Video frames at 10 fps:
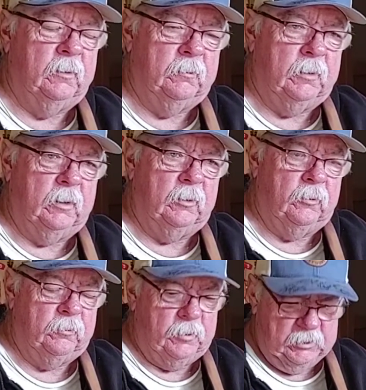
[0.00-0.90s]
the
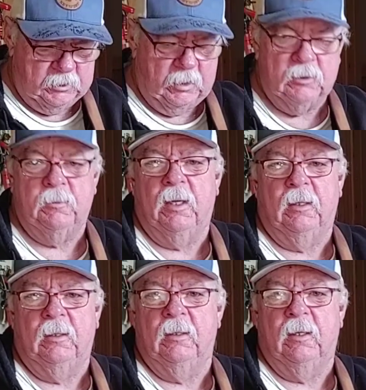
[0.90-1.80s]
reason I was buying
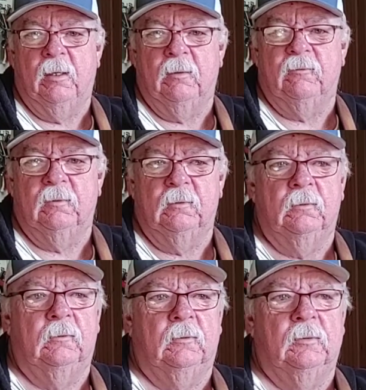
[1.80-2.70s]
that knife, and
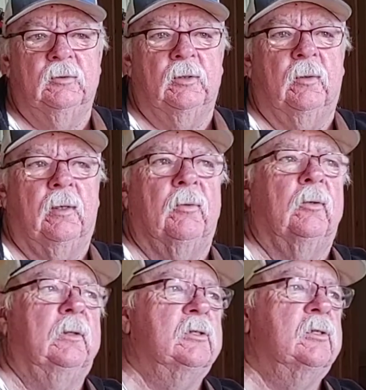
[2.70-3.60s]
so I
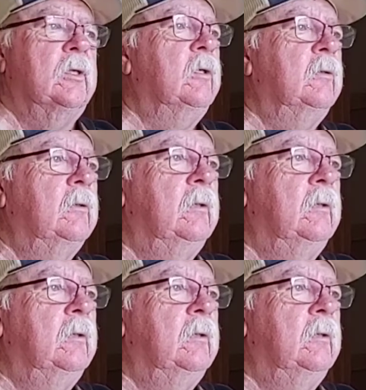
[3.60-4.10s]
wrote this song